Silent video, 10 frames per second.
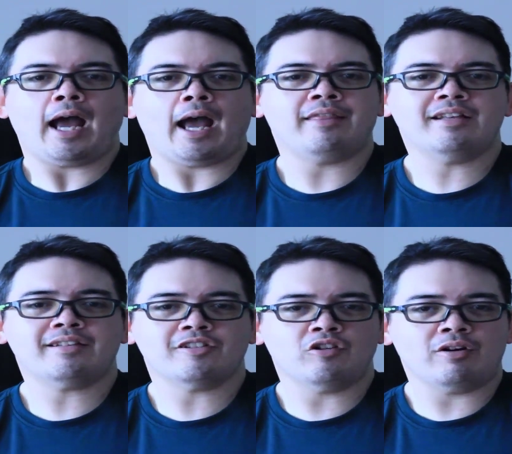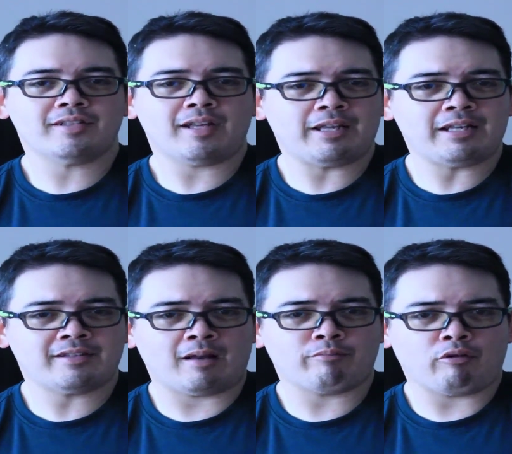And this is not something
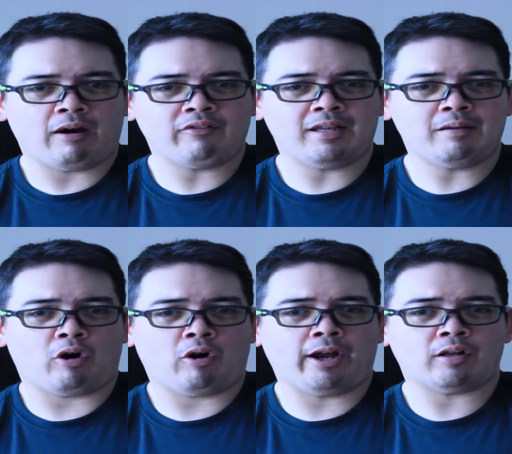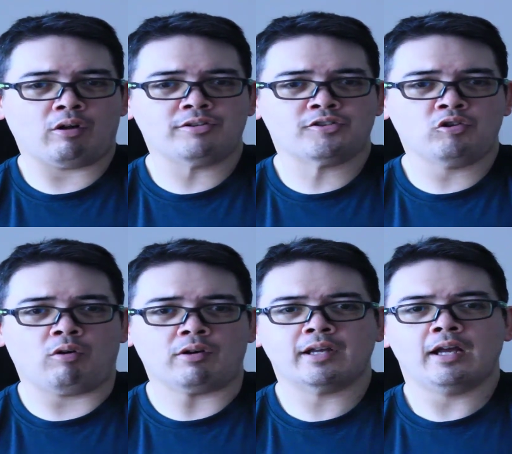done privately behind closed
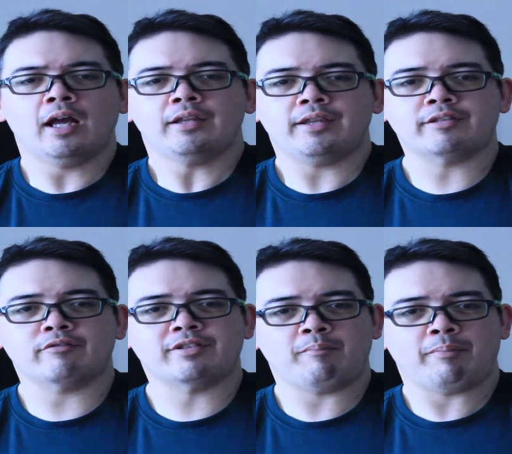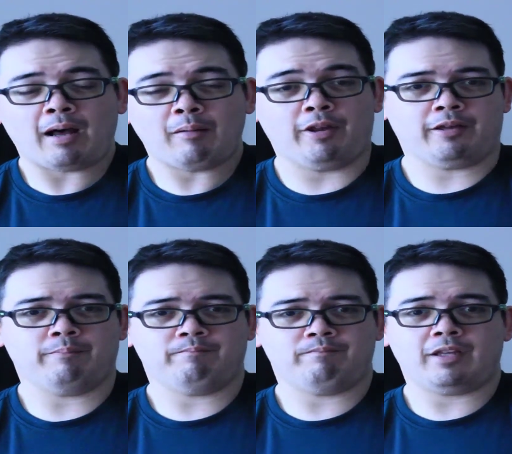doors. This was in public,
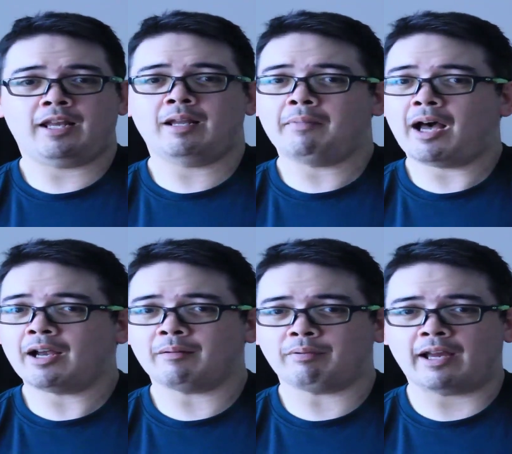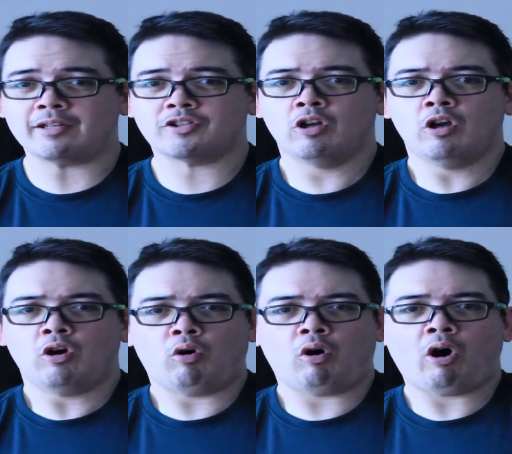in the marketplace,
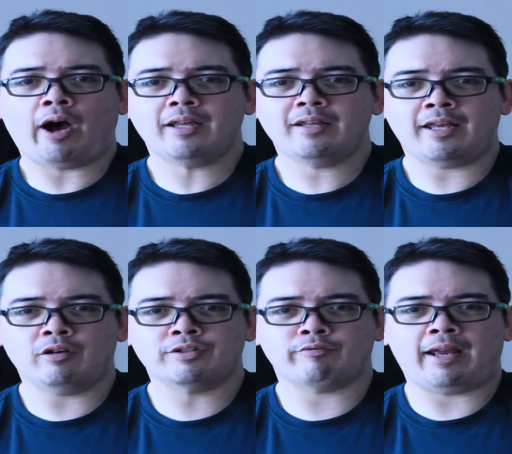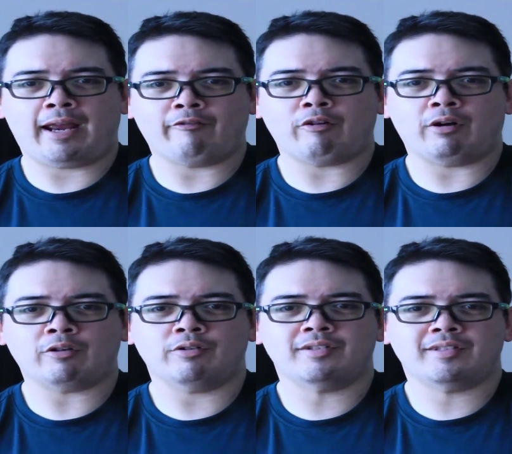or high in the hills where
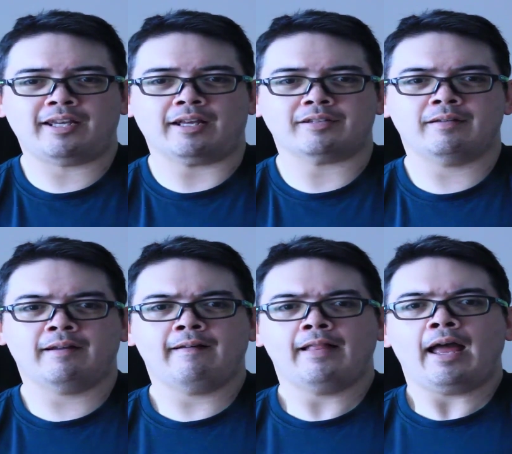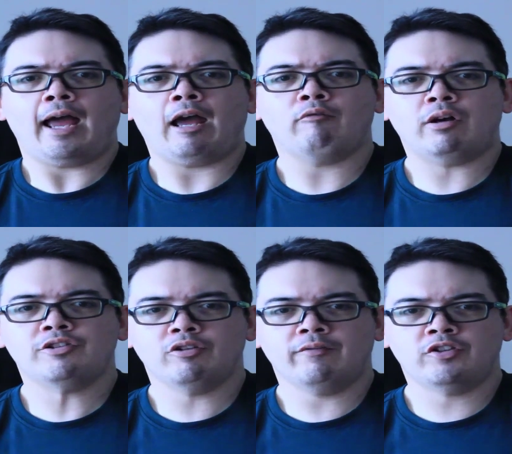everyone could see it. And
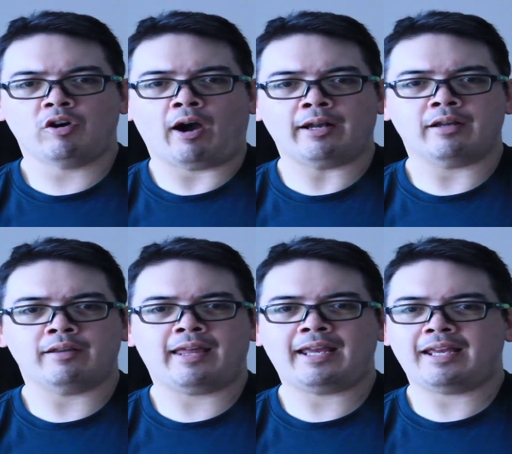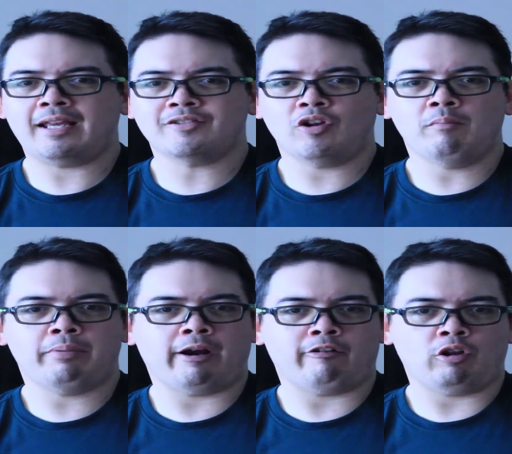once you have died, there is no
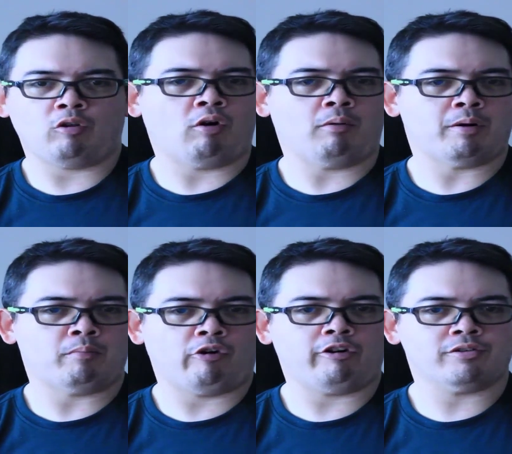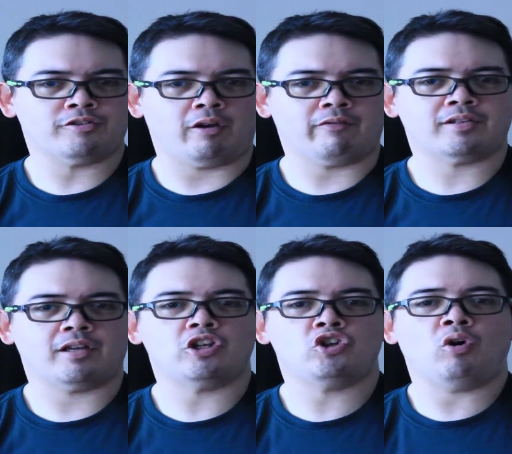burial or memorial
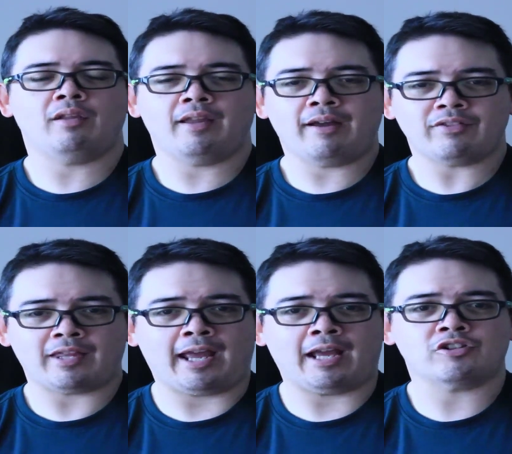service. You're left there